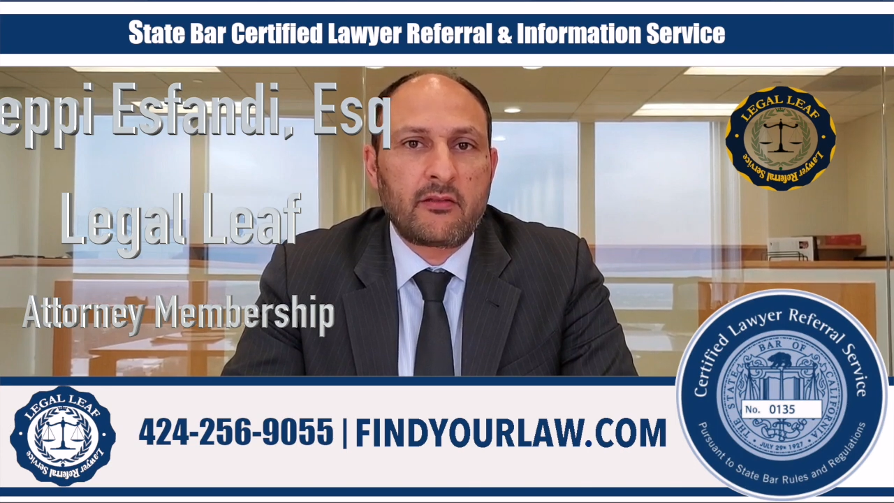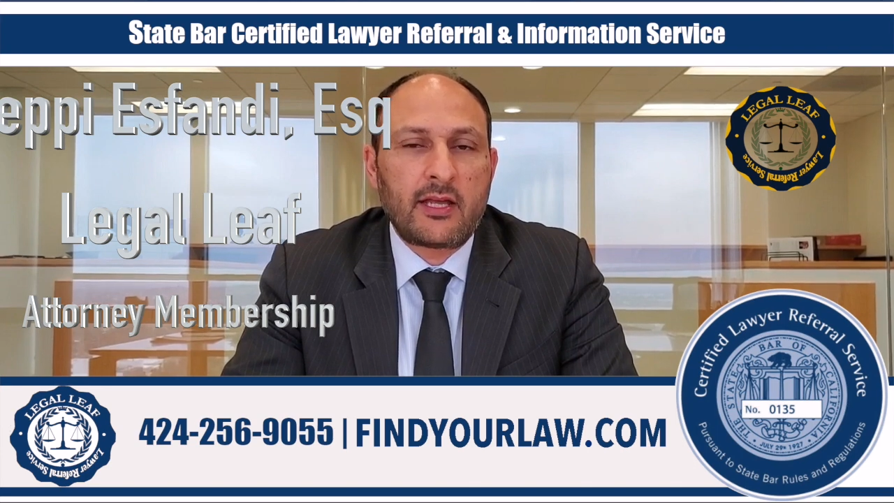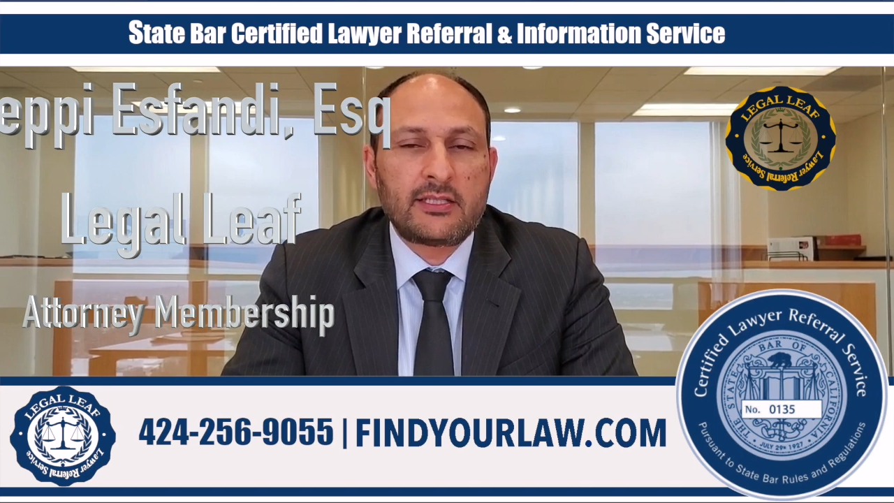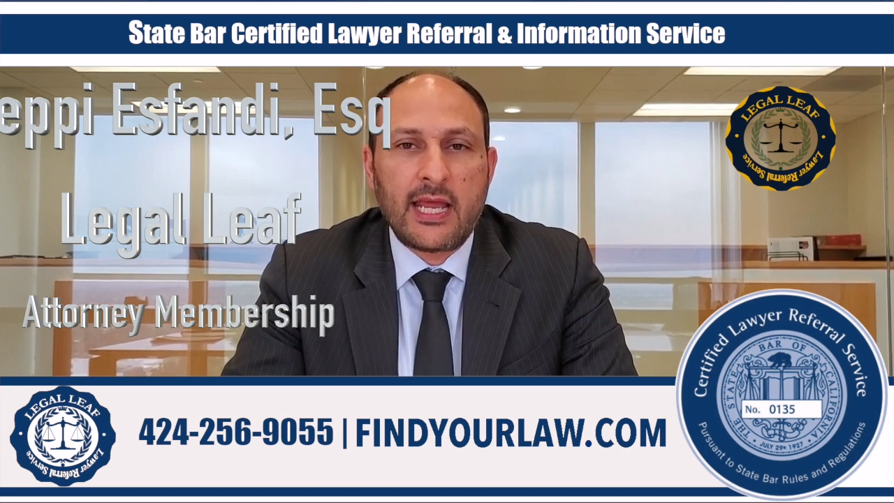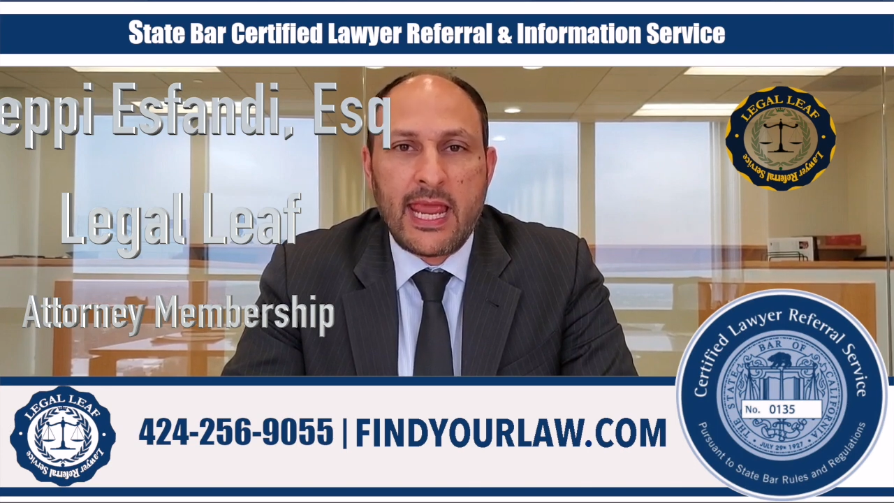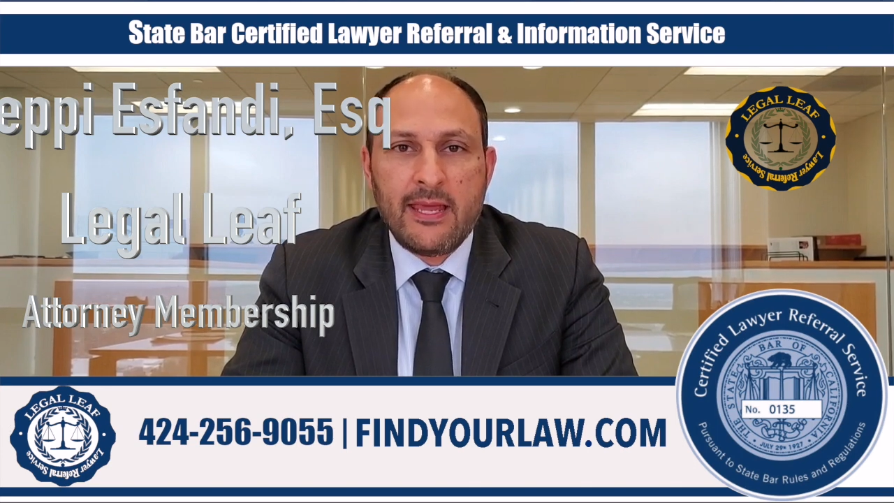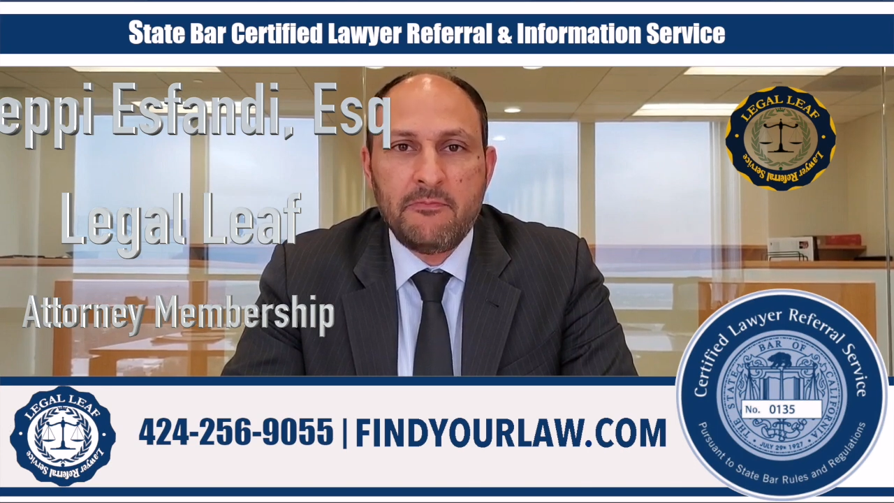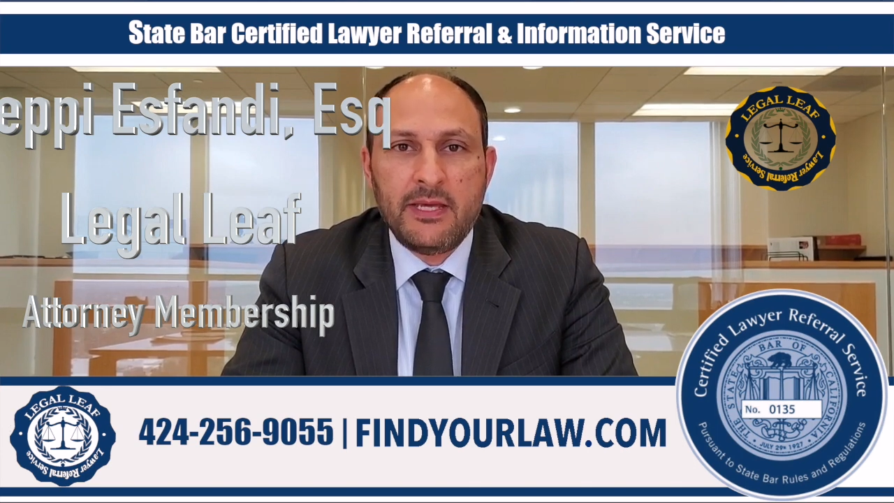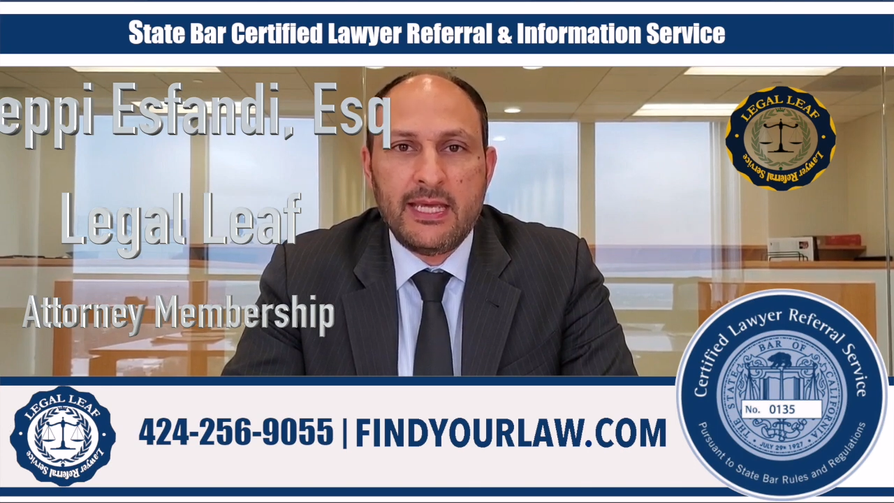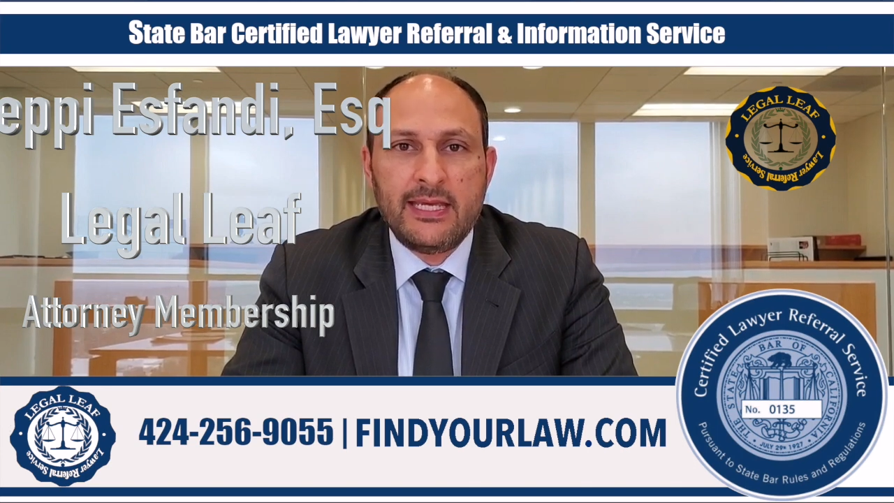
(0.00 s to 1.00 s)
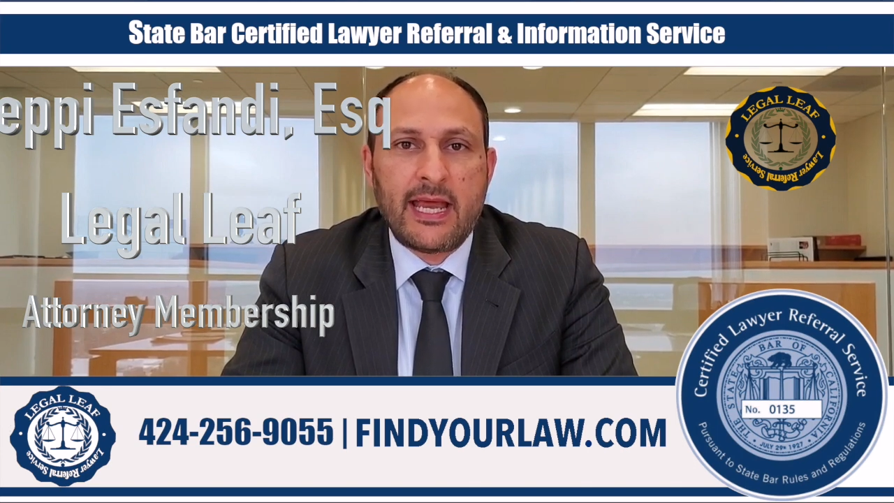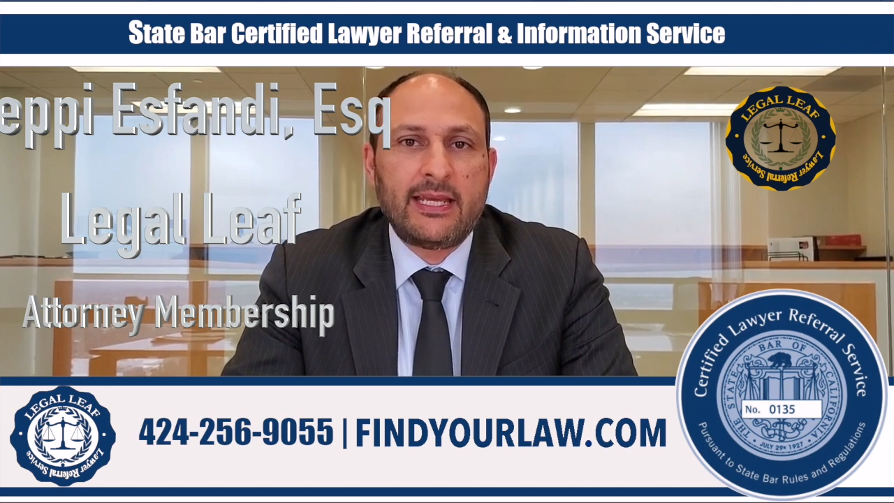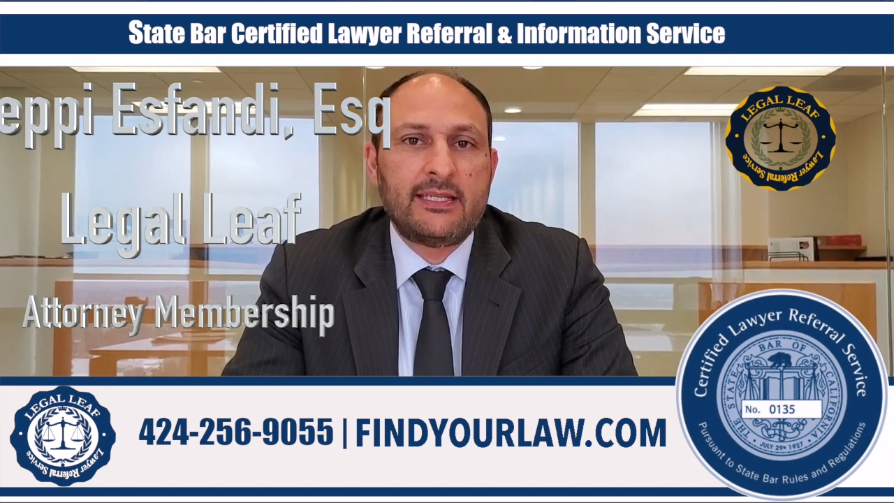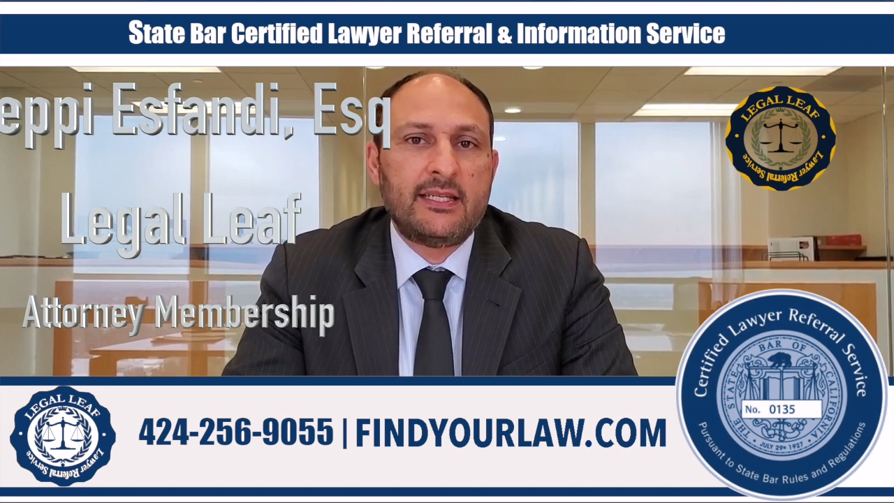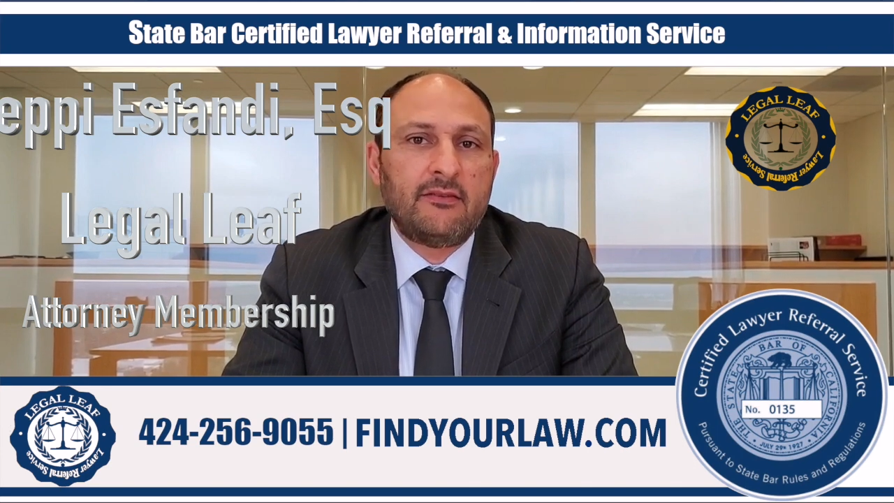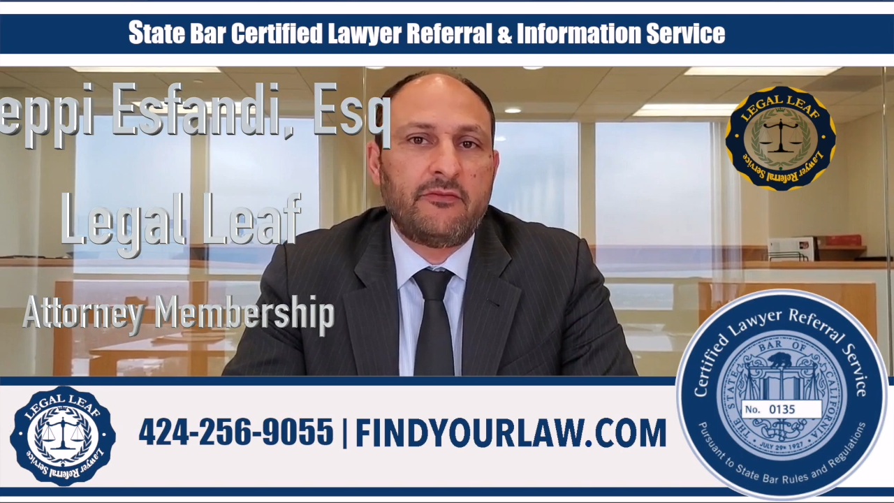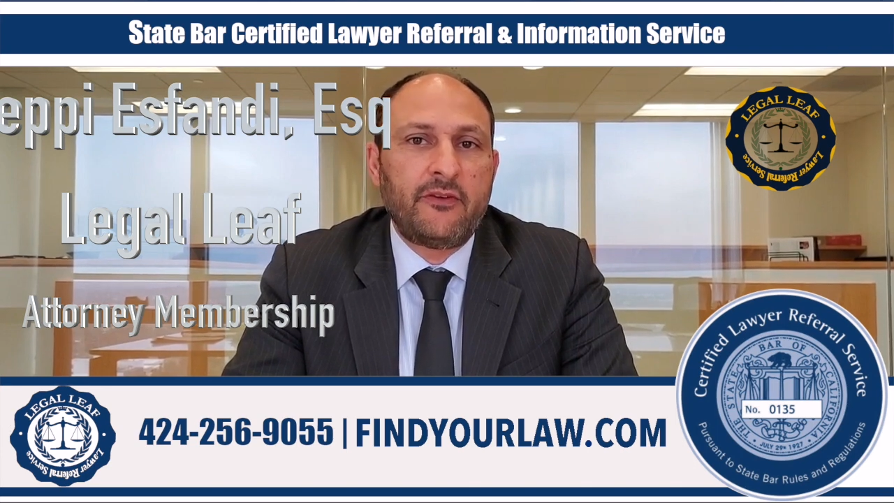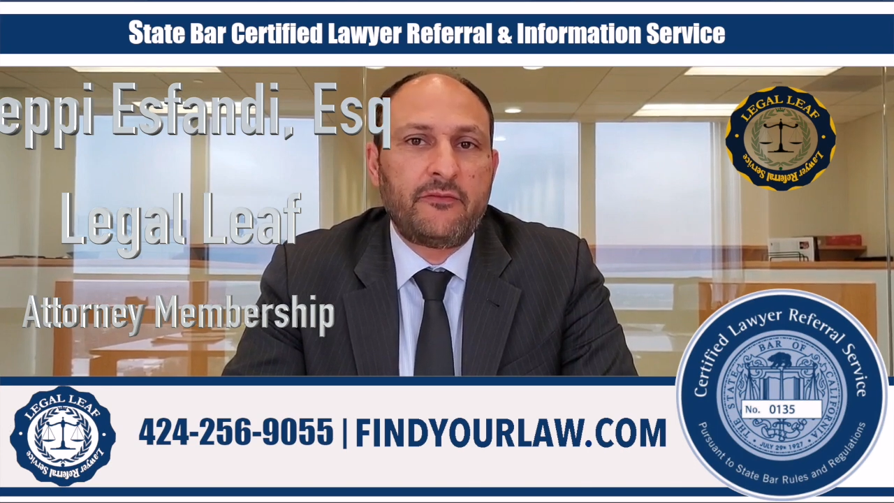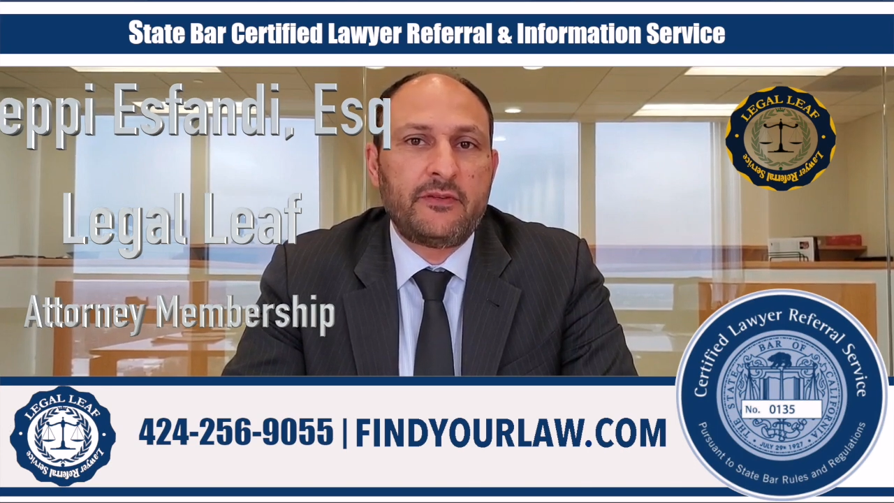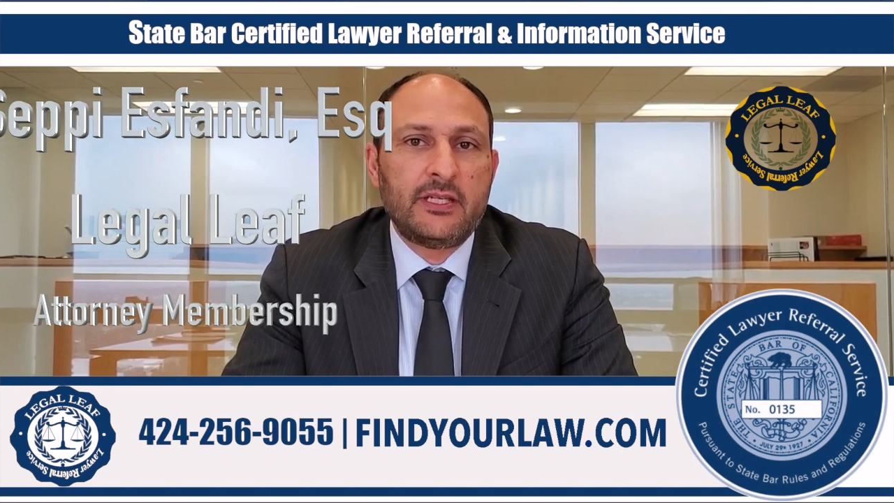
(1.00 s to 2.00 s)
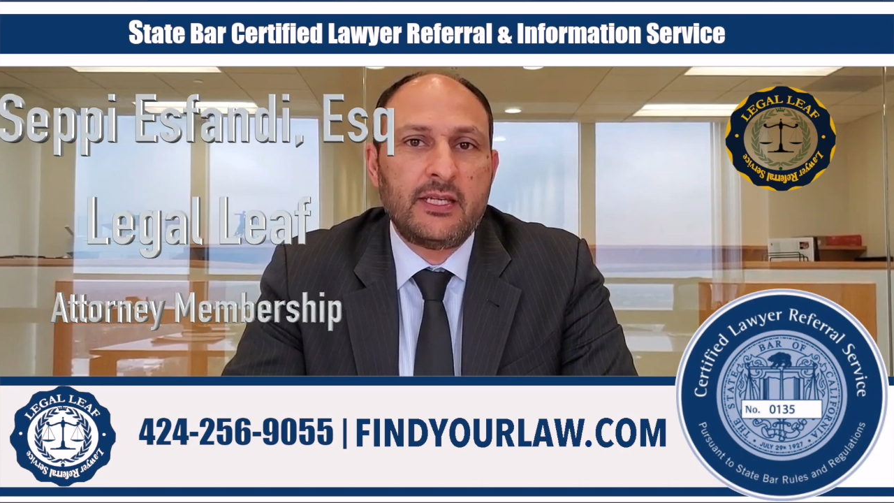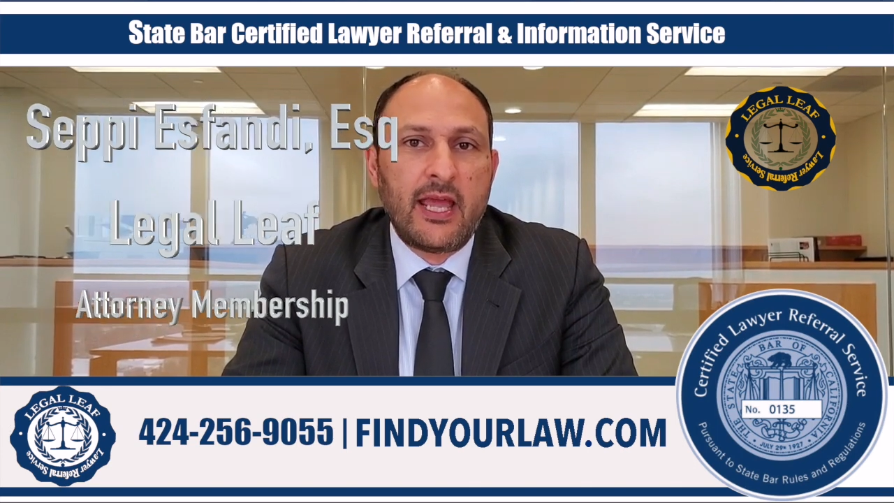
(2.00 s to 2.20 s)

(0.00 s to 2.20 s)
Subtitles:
That's AB 1950.